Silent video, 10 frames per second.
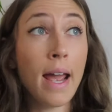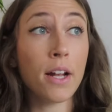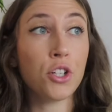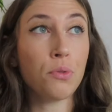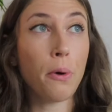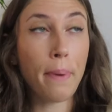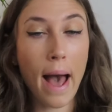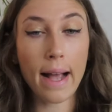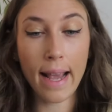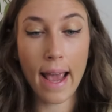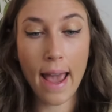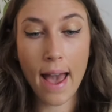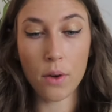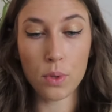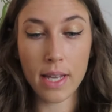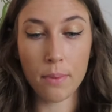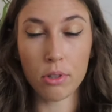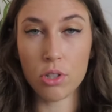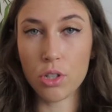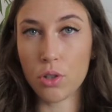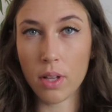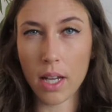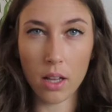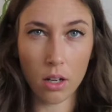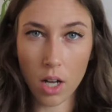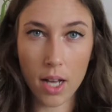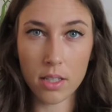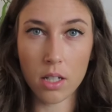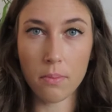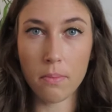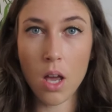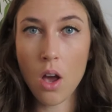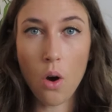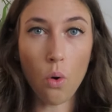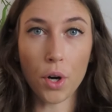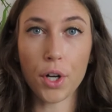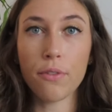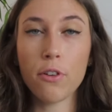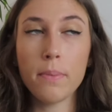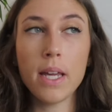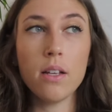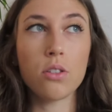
And she wrote back and was able to do a little custom order for me.